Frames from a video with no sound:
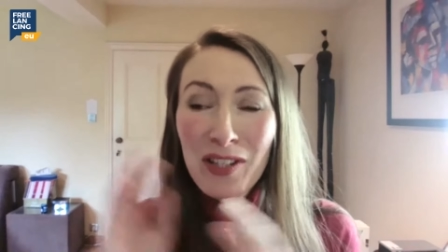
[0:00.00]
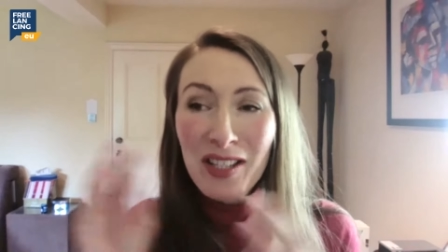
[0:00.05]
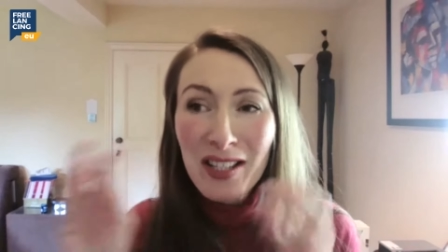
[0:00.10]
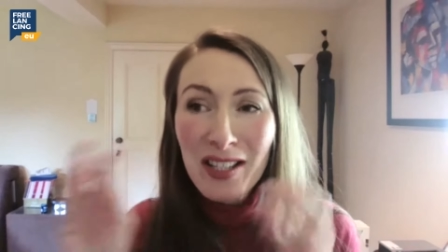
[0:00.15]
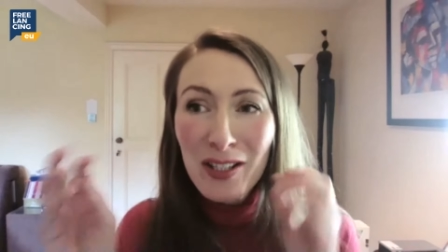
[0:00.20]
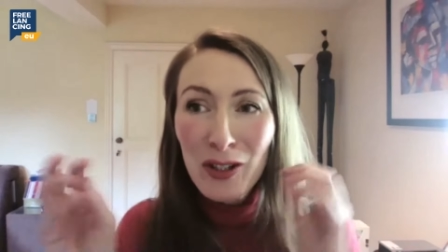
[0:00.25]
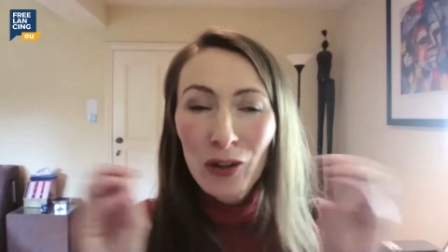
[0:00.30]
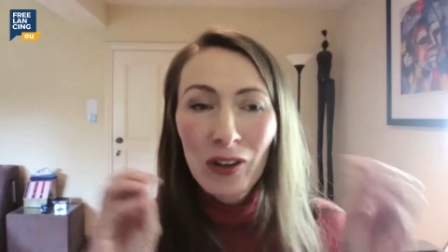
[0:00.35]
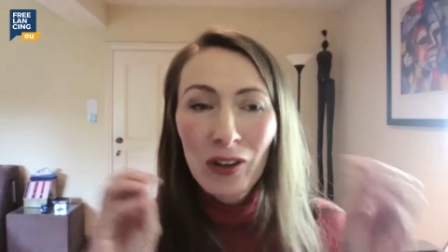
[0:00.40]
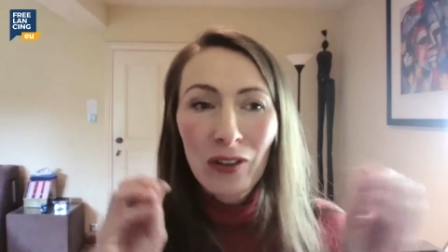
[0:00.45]
see
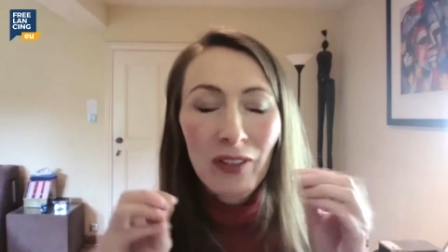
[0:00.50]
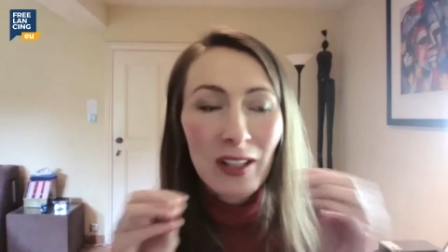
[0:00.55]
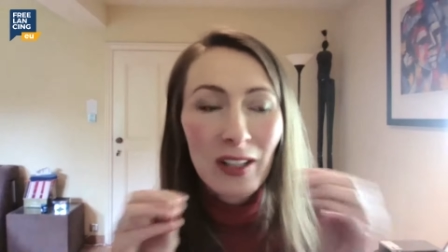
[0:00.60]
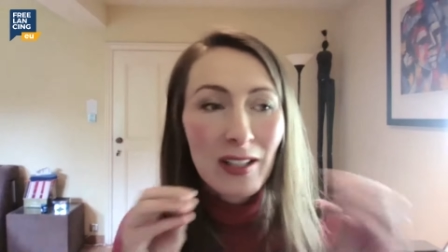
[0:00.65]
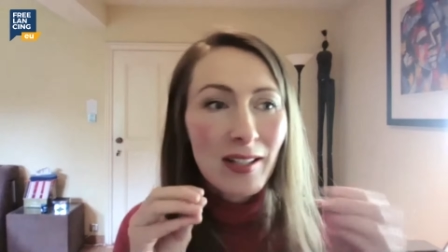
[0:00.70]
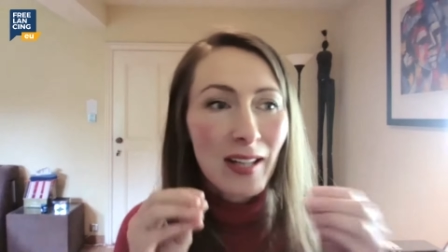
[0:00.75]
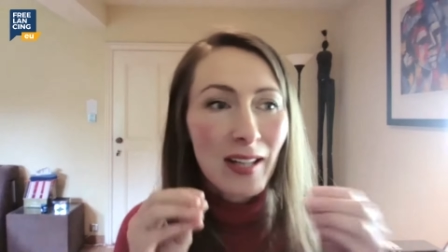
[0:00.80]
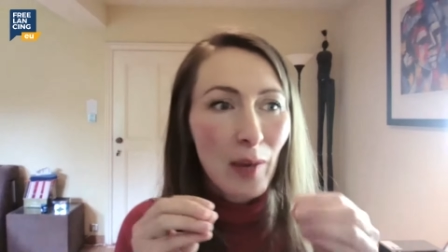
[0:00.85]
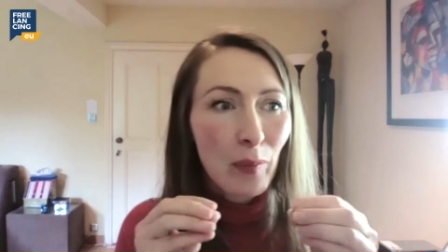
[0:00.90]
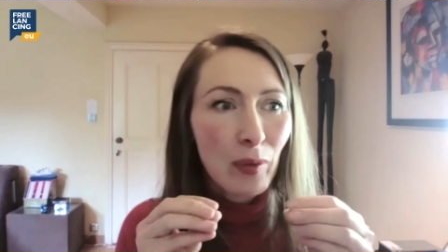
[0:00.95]
certain
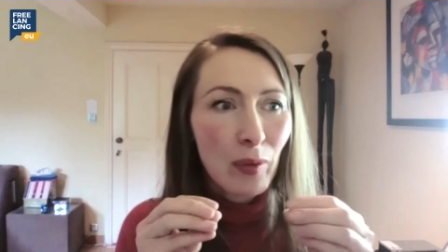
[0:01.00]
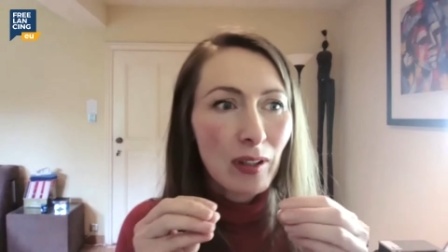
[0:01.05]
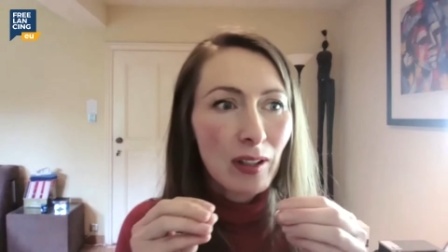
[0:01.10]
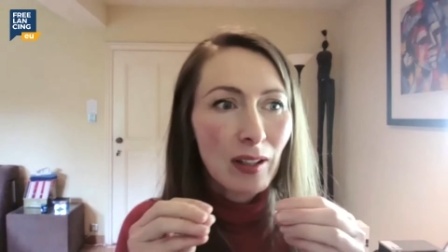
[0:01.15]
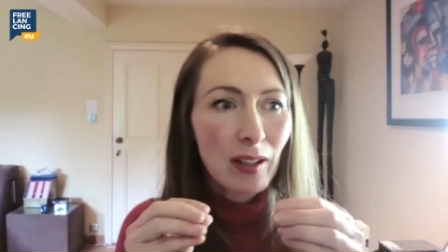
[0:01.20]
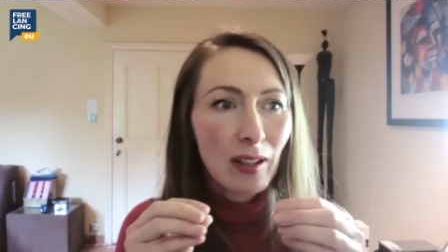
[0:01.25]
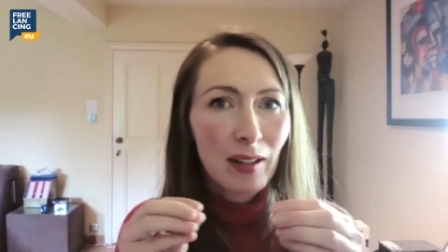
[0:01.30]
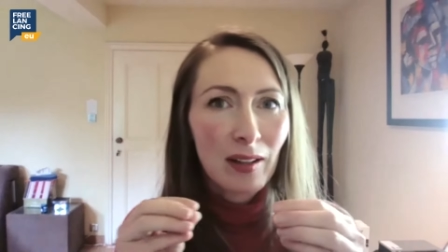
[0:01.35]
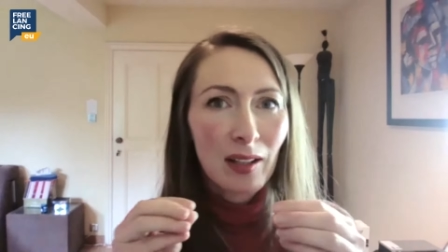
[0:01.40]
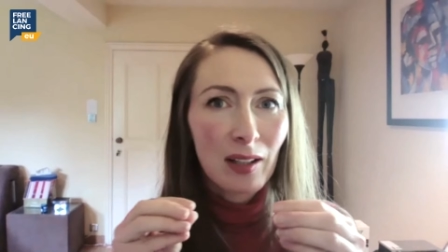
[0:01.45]
things
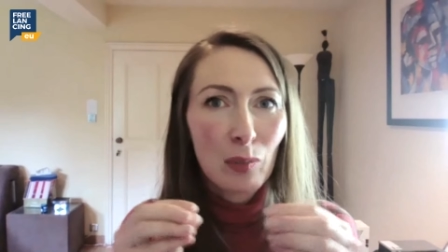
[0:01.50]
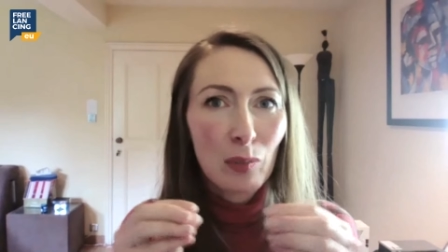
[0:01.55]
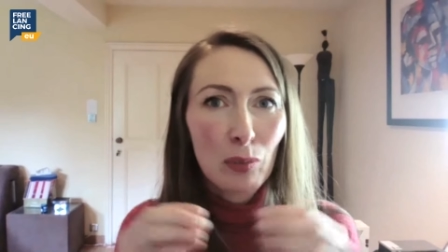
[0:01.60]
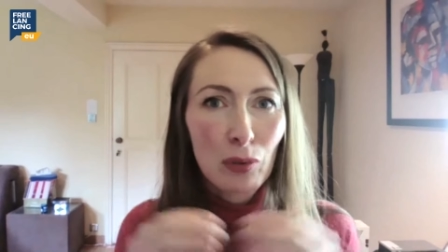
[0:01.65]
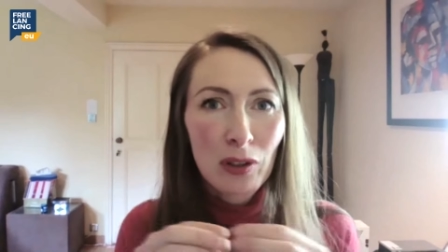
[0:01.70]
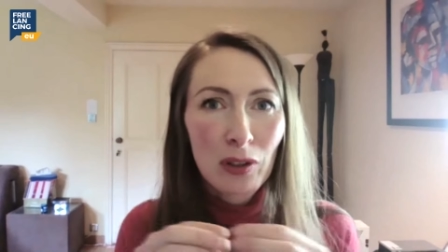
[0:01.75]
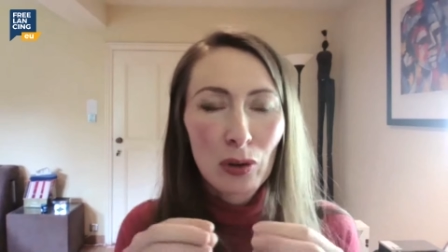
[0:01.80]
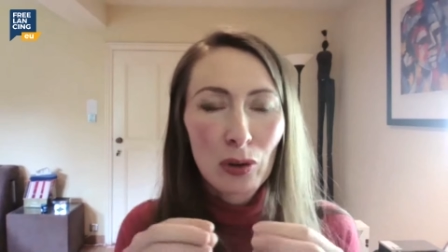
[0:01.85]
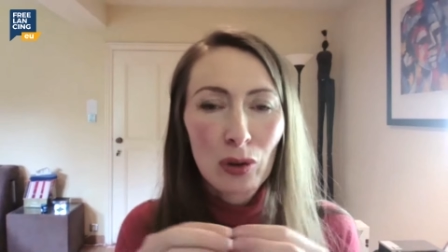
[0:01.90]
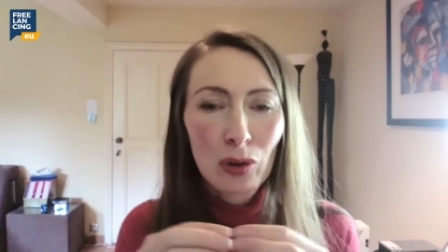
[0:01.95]
happening and they
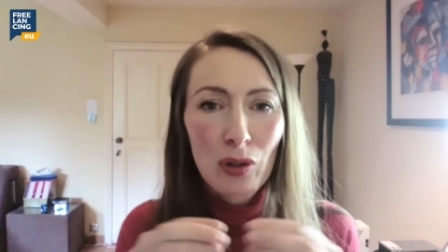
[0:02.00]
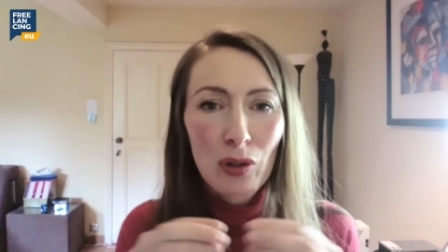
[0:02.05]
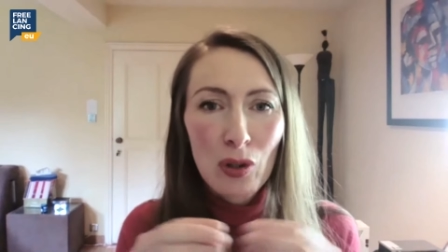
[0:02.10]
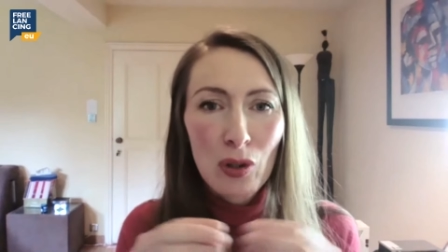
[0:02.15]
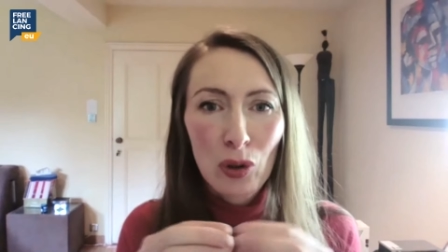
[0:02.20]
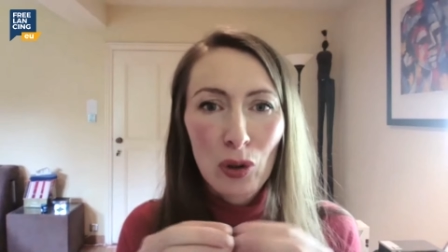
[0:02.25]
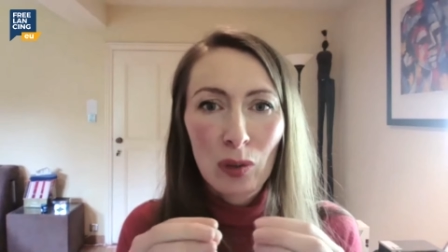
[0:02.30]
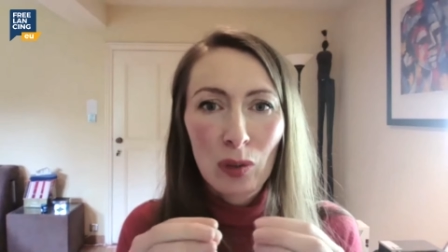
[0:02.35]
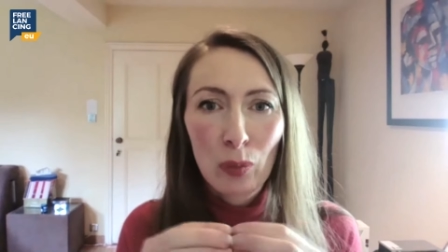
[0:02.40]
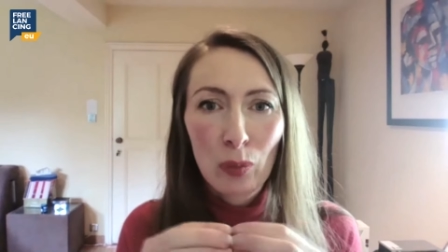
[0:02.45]
bring you to the
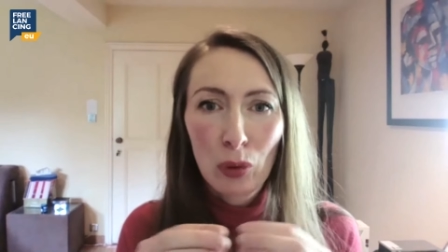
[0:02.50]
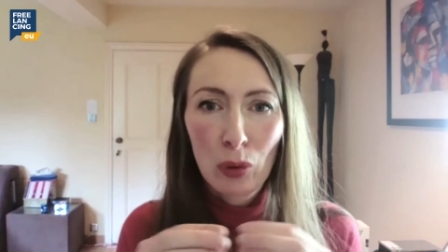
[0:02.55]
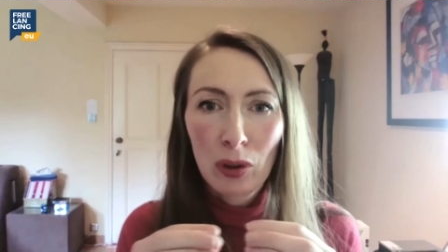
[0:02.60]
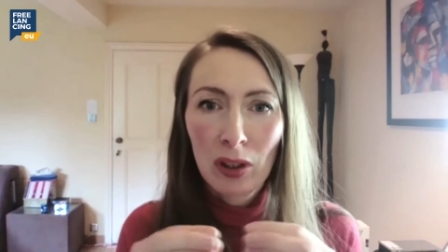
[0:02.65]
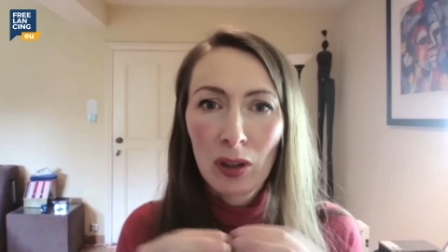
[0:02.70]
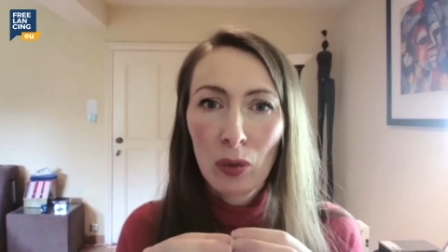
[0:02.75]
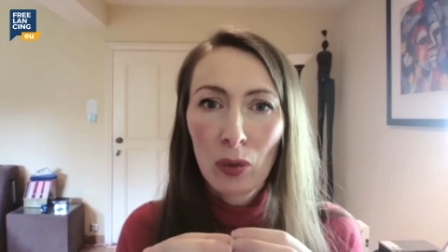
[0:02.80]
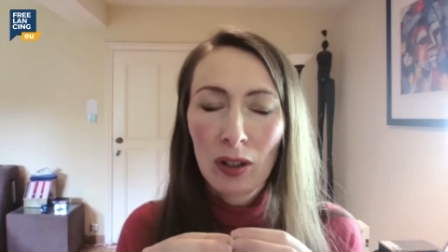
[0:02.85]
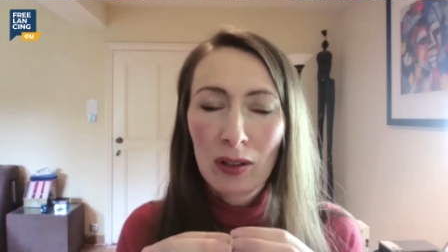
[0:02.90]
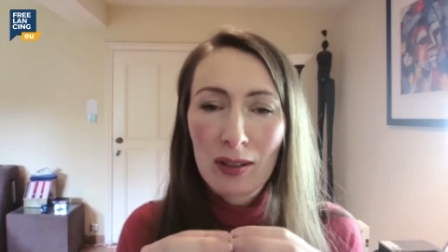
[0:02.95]
certain
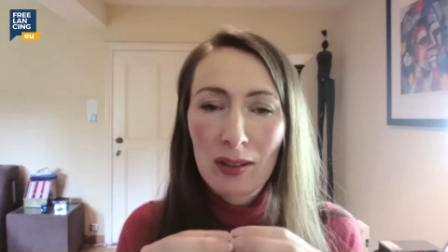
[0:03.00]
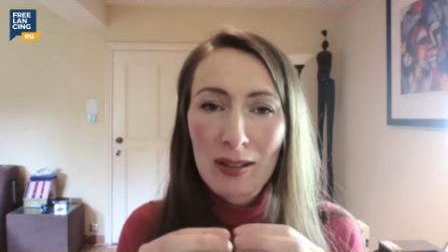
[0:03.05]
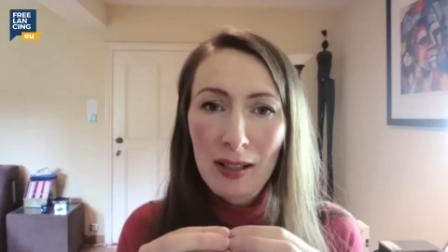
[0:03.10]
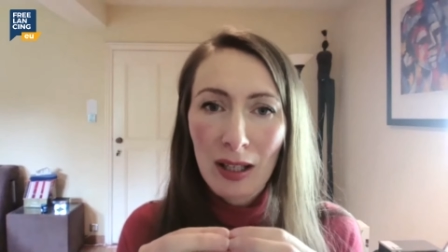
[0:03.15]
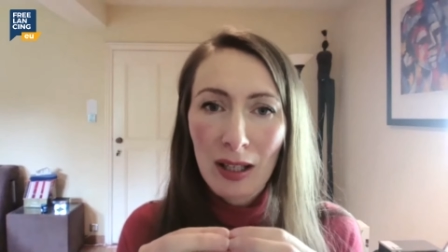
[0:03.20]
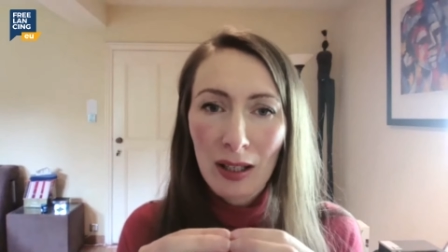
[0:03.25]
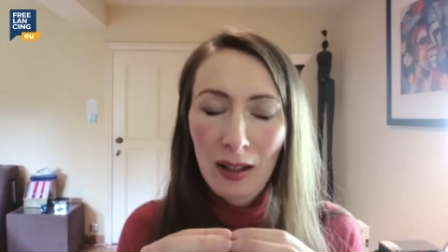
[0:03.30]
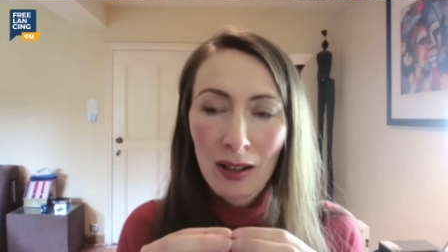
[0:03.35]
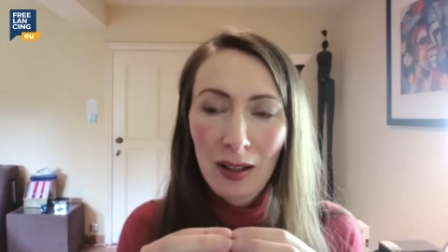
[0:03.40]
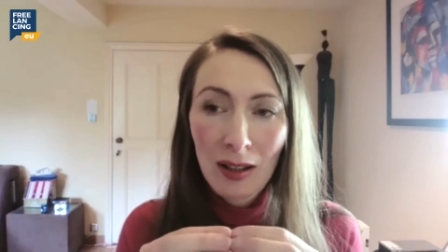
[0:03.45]
point when it's
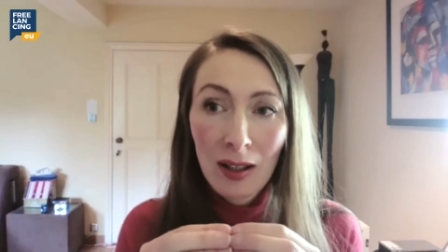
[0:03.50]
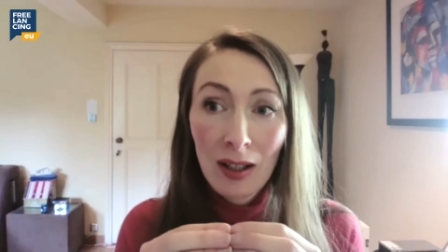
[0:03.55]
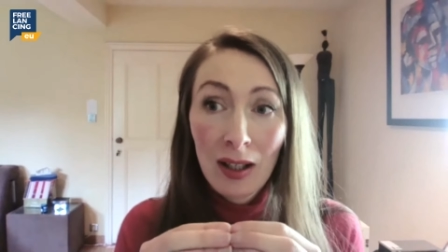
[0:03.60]
like,